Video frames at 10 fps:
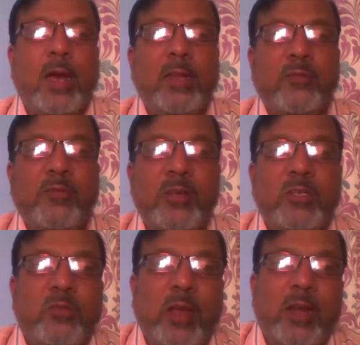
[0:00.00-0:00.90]
and the
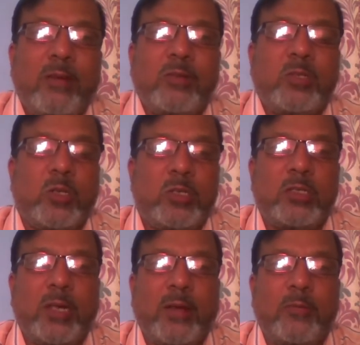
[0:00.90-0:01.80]
first value is on
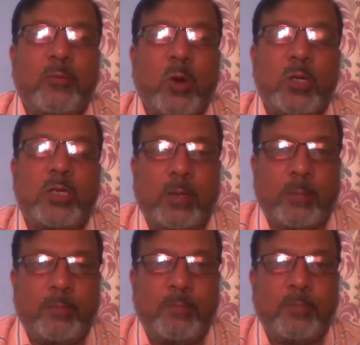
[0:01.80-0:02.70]
save water.